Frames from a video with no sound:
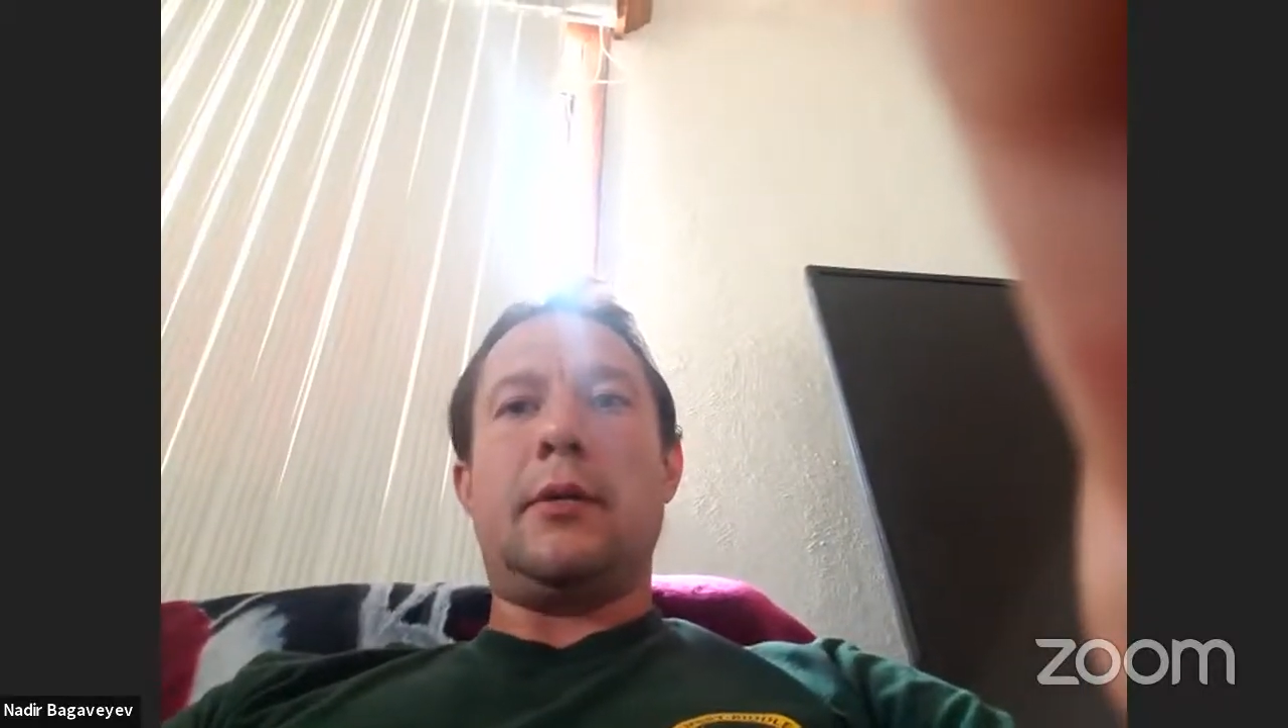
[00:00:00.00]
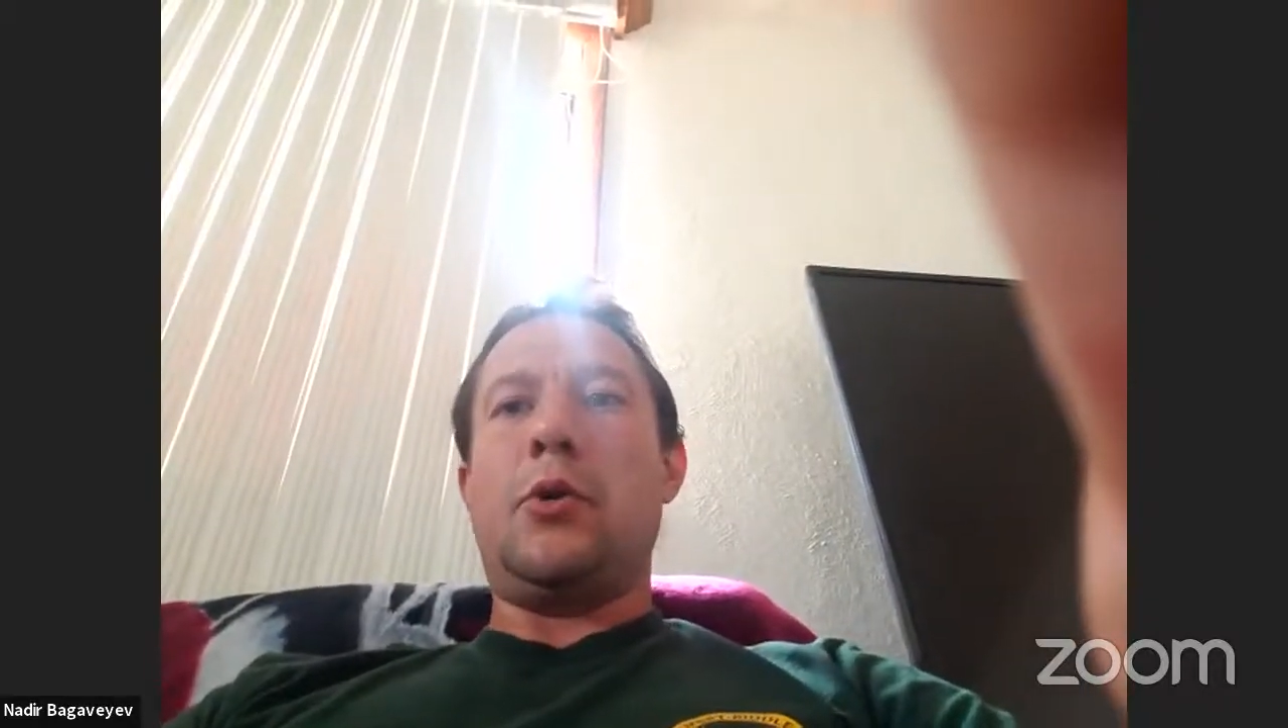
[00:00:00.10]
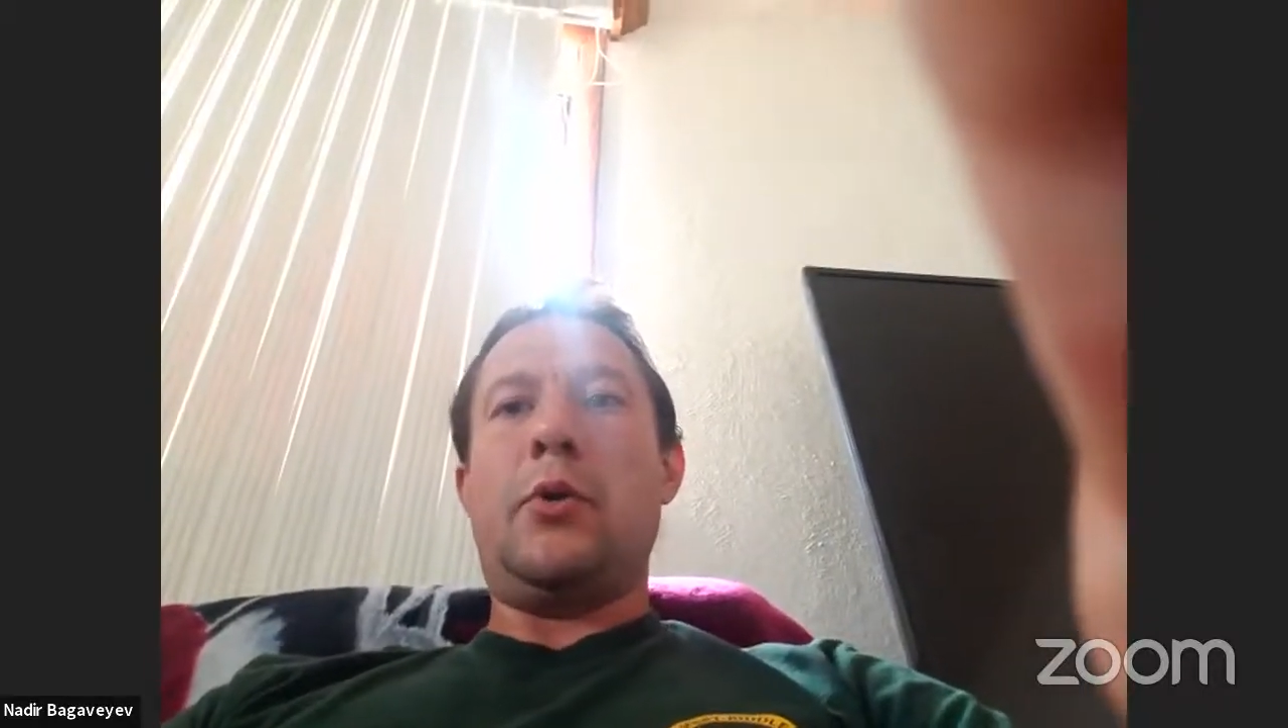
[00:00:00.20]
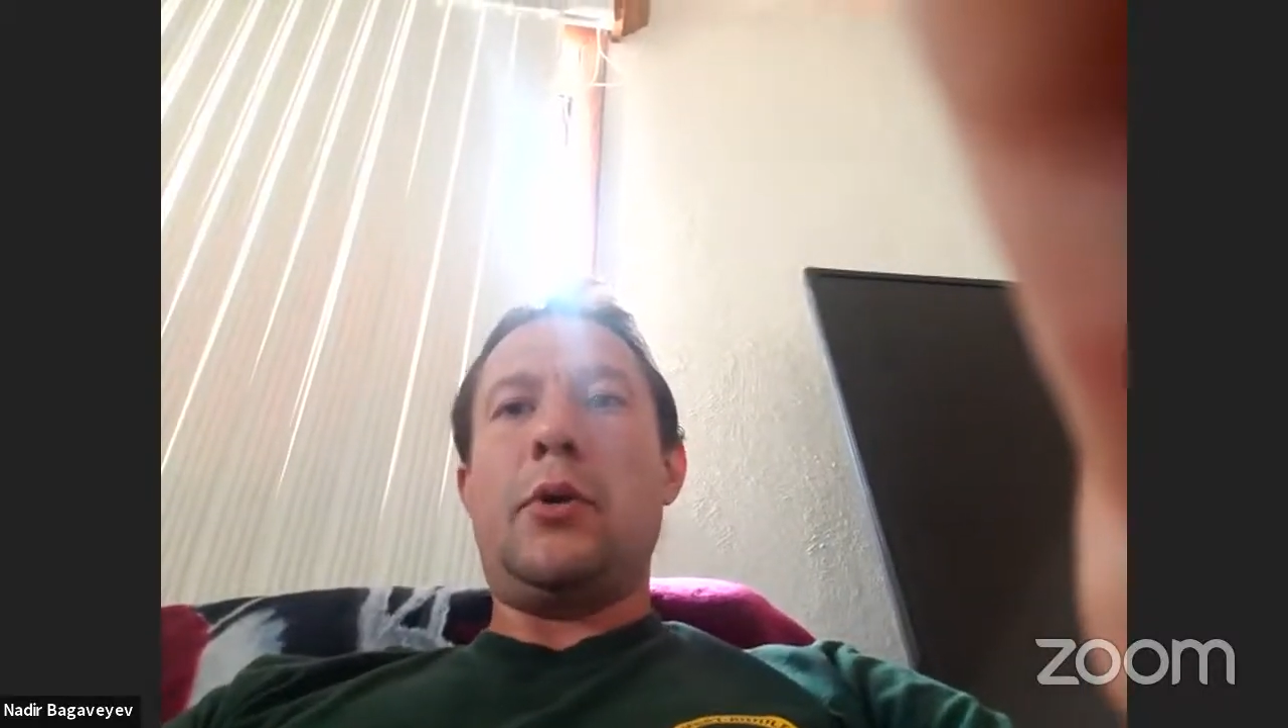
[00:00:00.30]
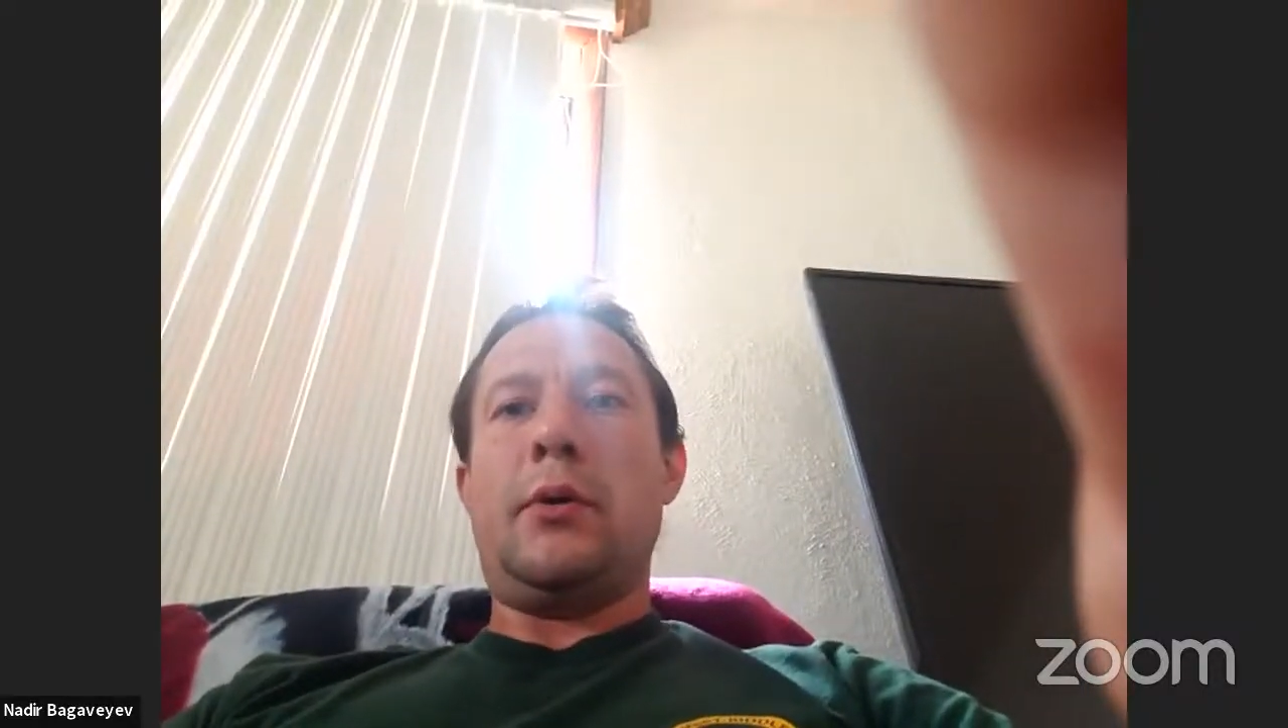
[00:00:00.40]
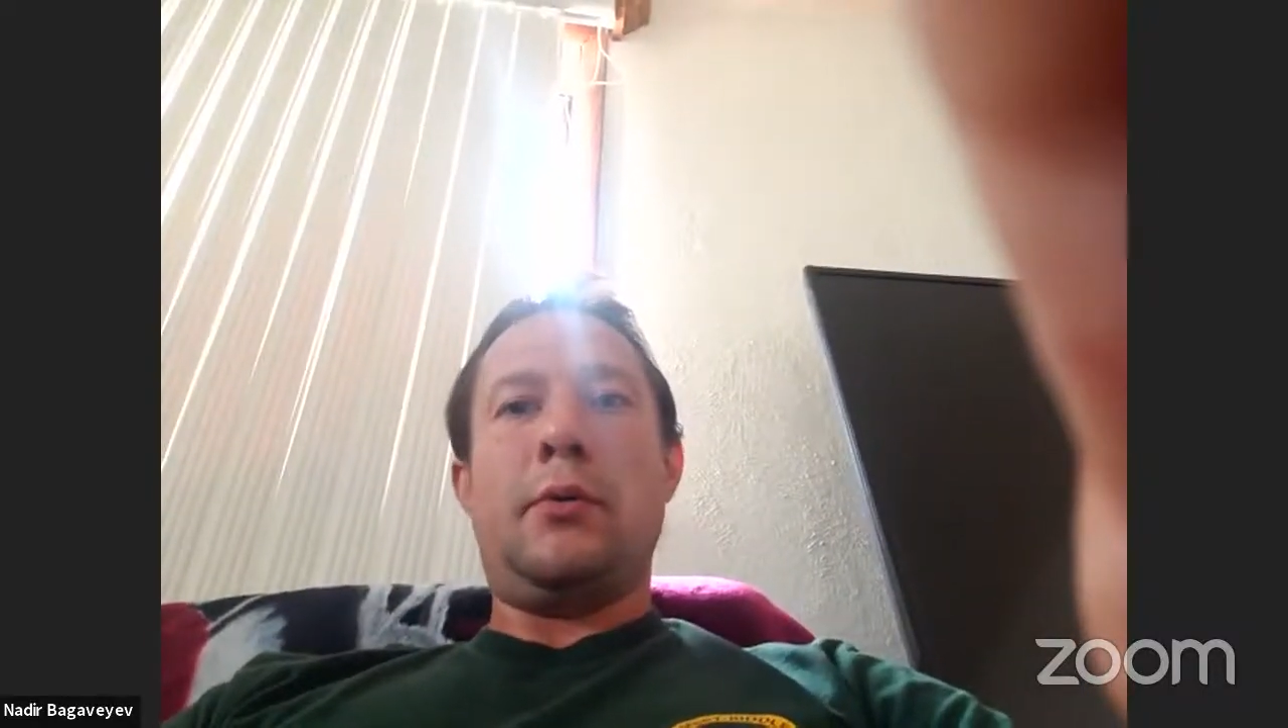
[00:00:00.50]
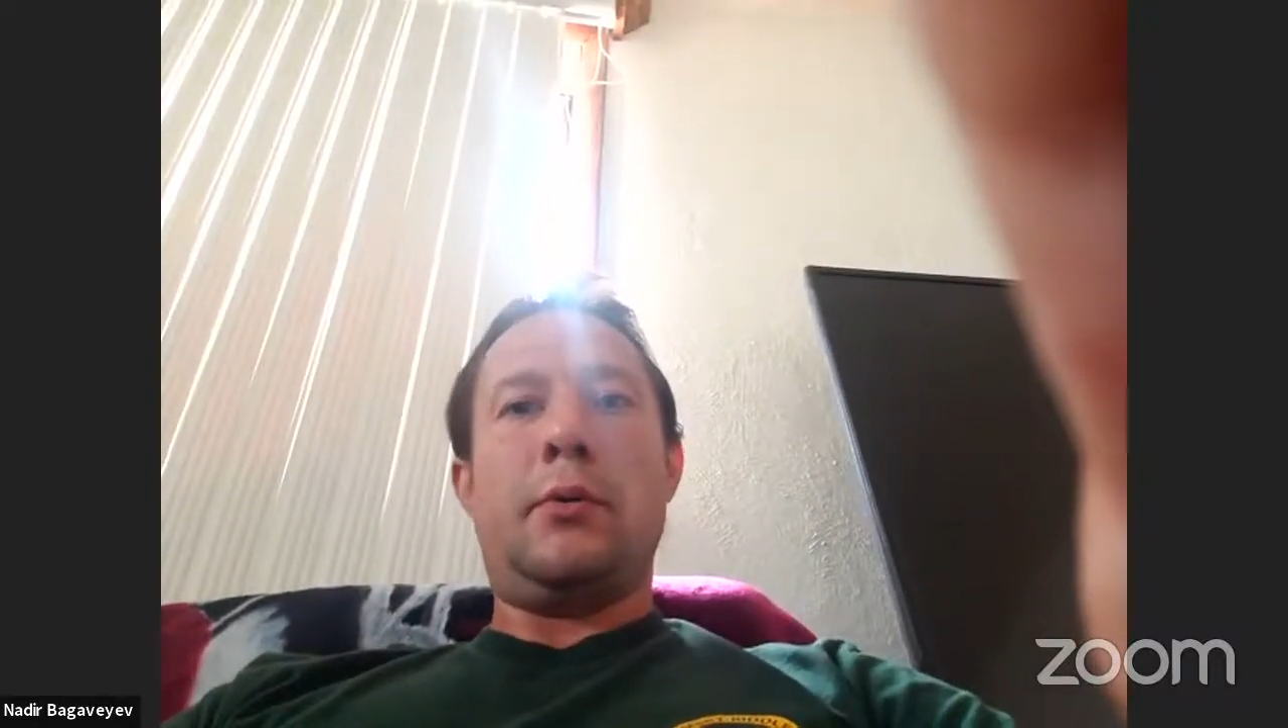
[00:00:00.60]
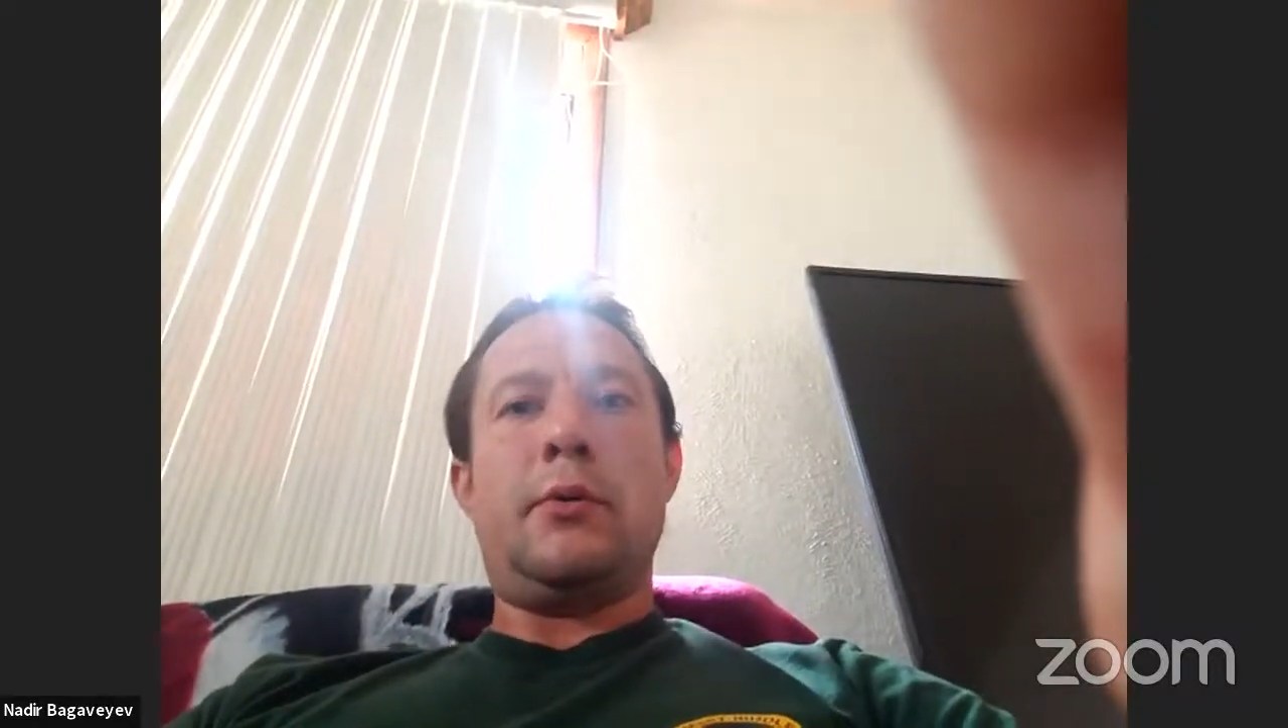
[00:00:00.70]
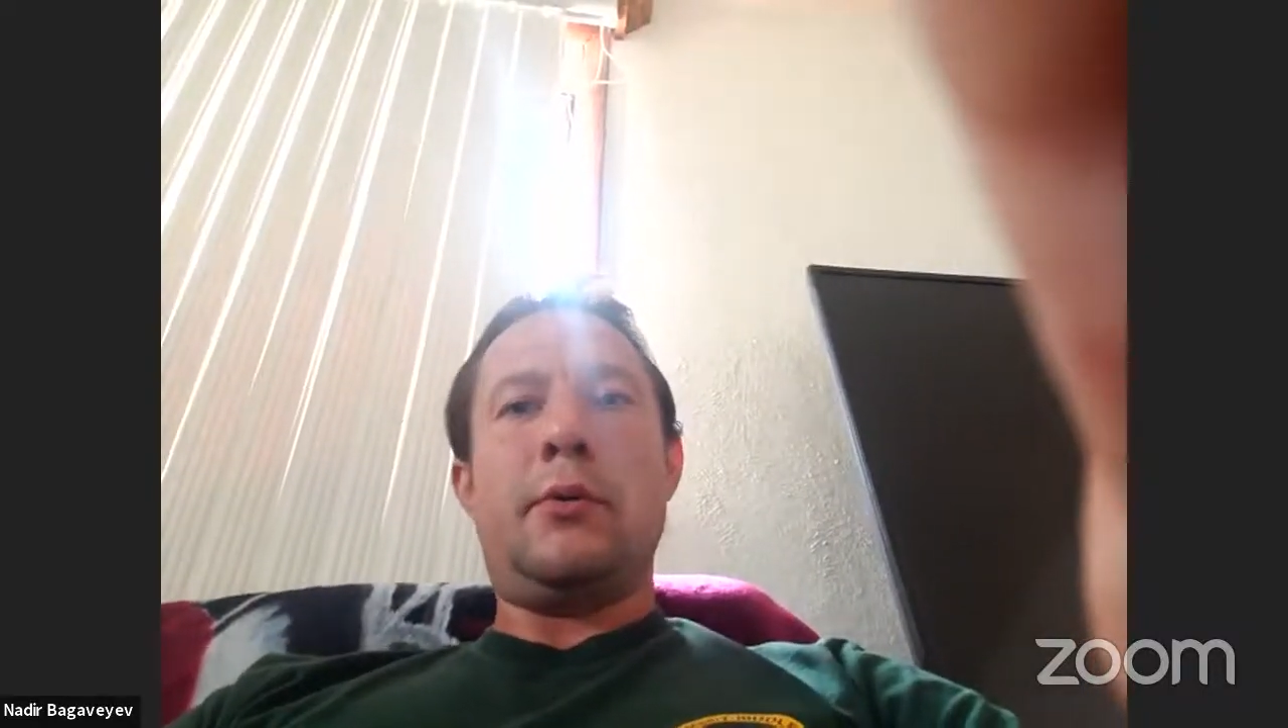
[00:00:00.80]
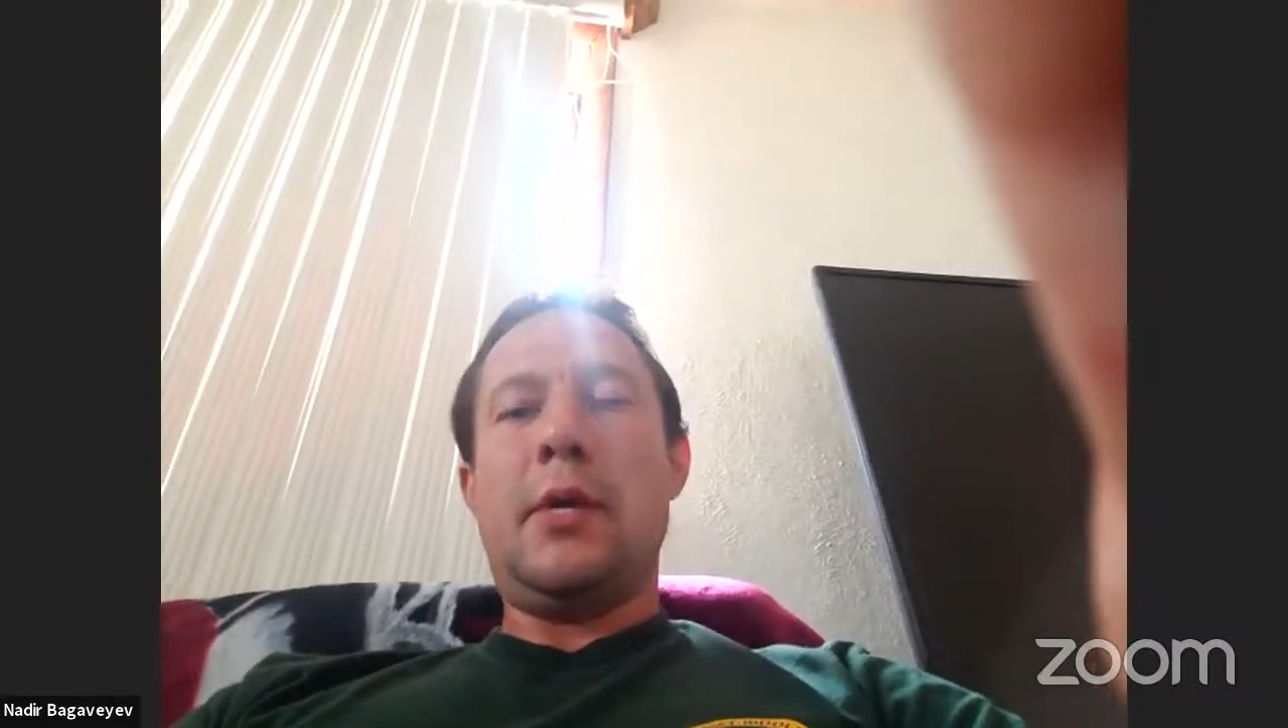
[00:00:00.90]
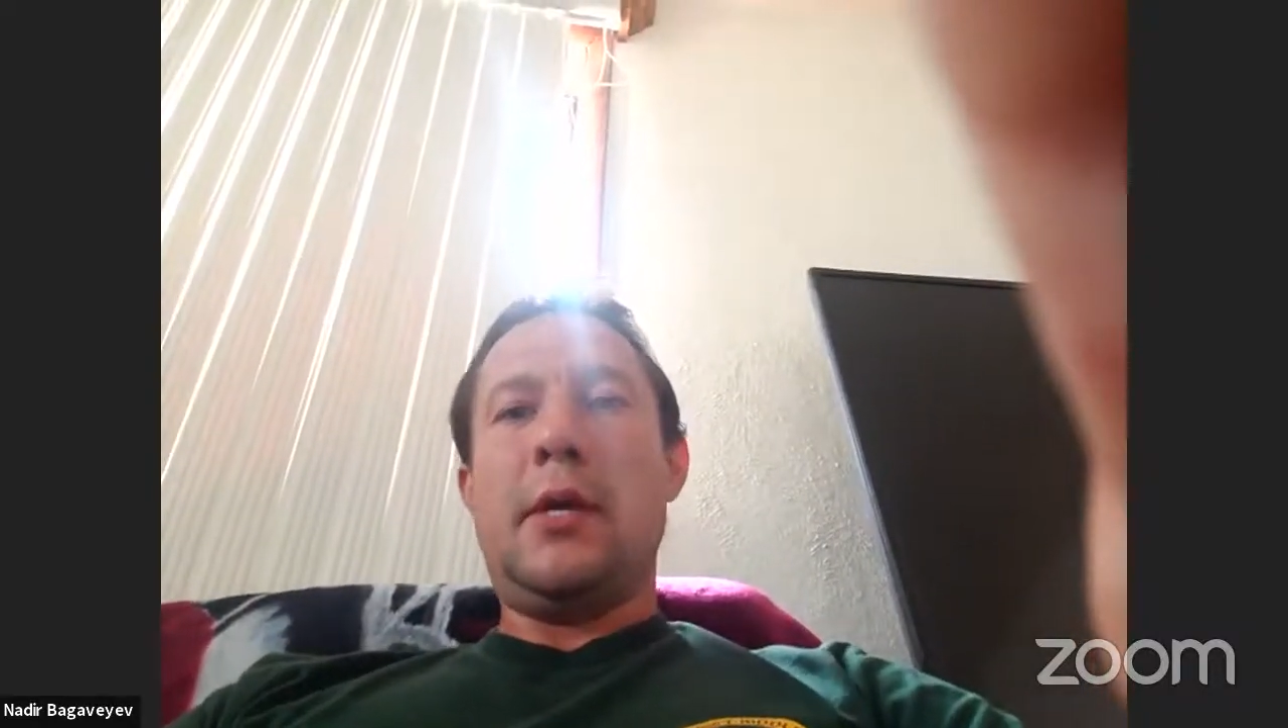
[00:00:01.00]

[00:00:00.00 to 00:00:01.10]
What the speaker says: Goa or